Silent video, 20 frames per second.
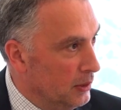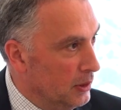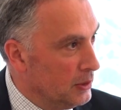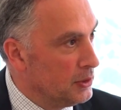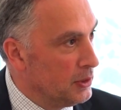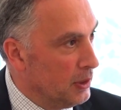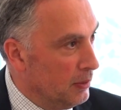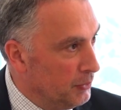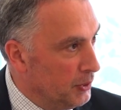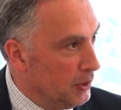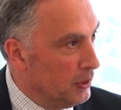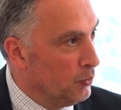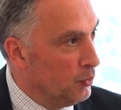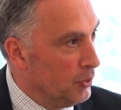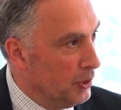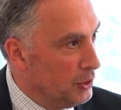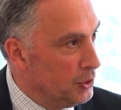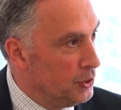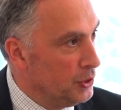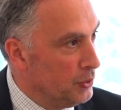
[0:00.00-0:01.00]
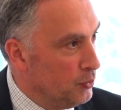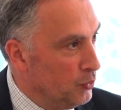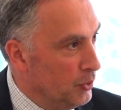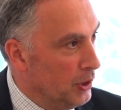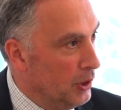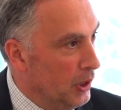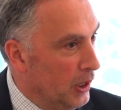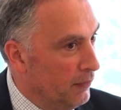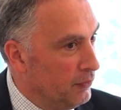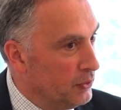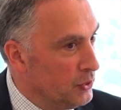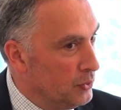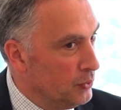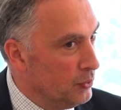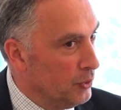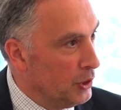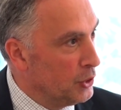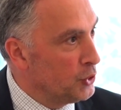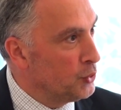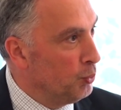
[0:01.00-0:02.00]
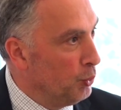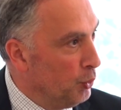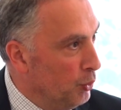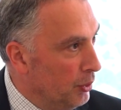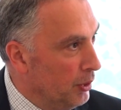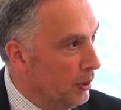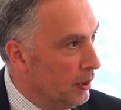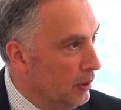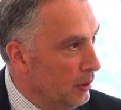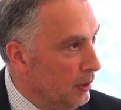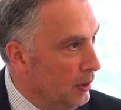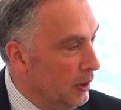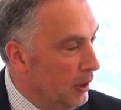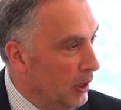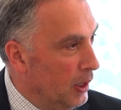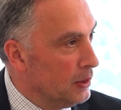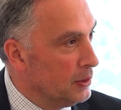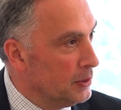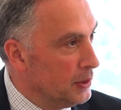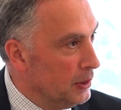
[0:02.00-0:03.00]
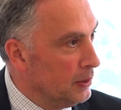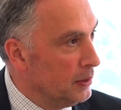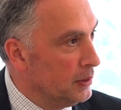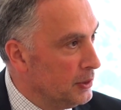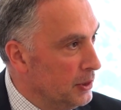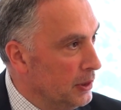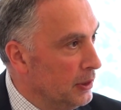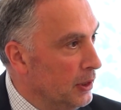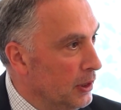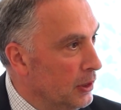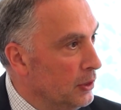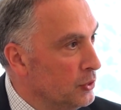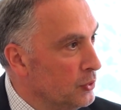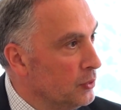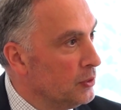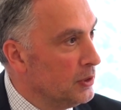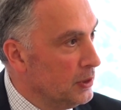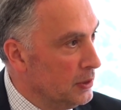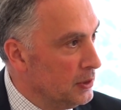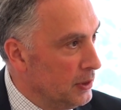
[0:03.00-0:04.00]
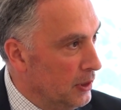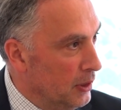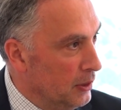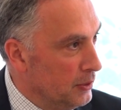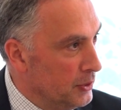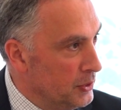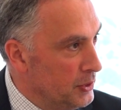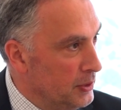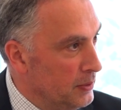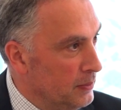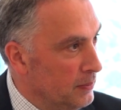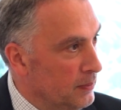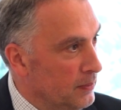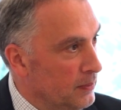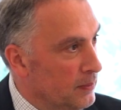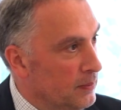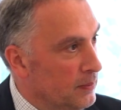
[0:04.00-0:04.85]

That's something which we have to explore and dig into details.